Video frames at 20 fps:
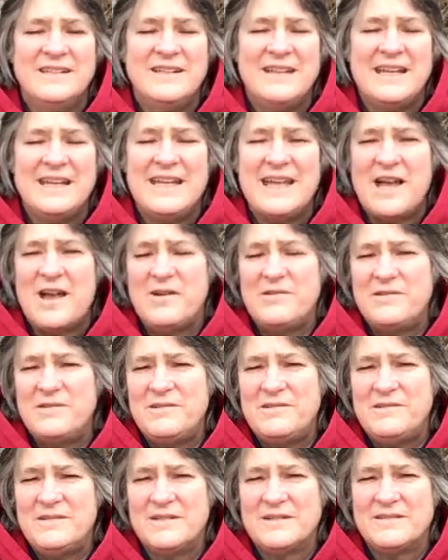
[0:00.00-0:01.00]

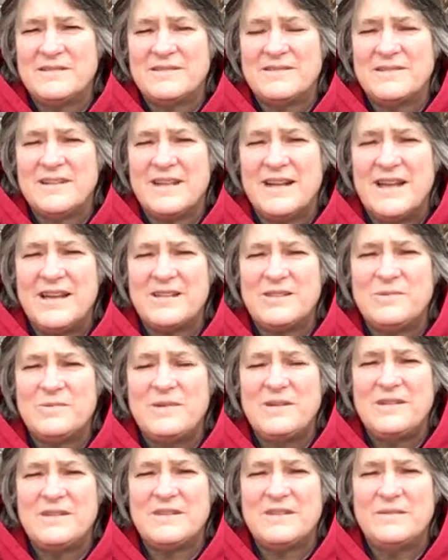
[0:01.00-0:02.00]
encounter and connect
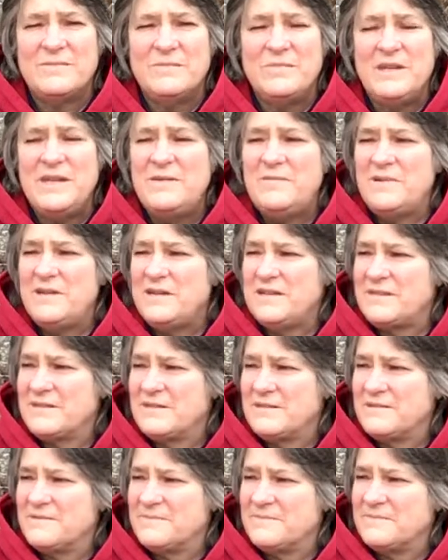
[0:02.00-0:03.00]
with and be with
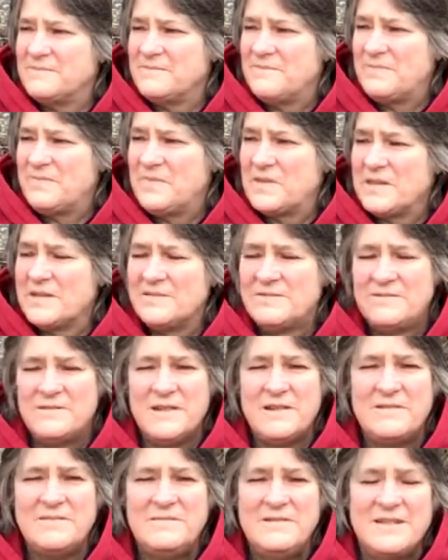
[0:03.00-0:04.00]
and
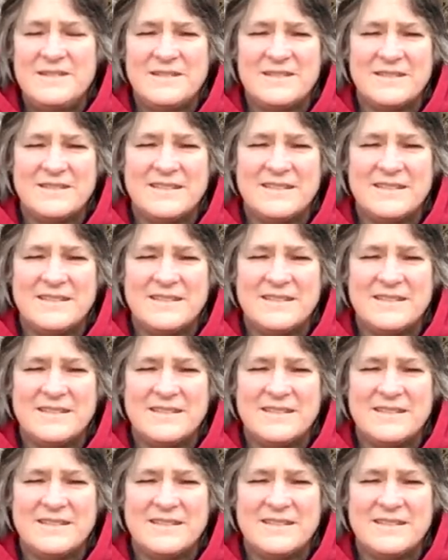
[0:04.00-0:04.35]
flow with.